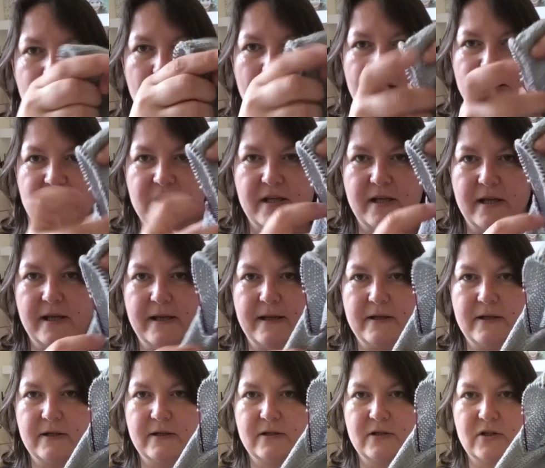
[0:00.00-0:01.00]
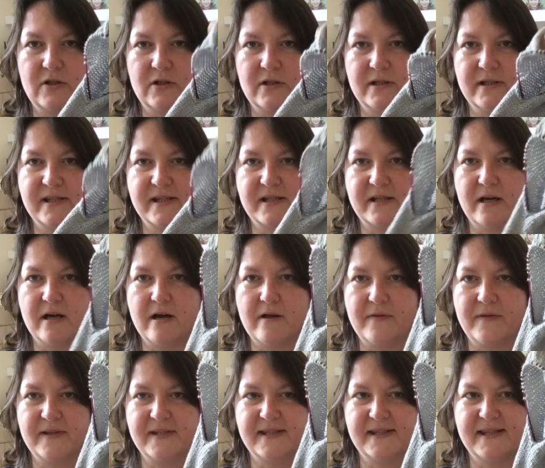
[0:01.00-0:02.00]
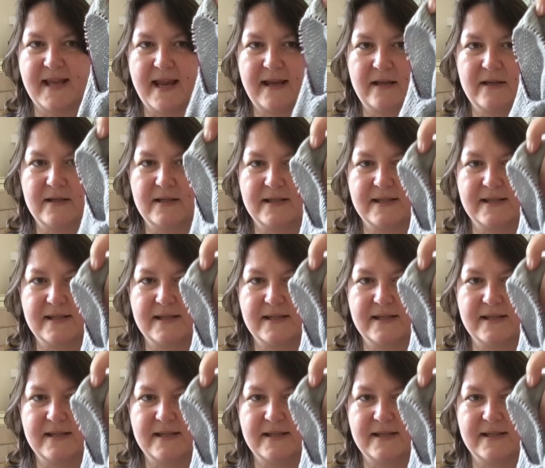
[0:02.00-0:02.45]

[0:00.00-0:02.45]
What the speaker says: Going to start the second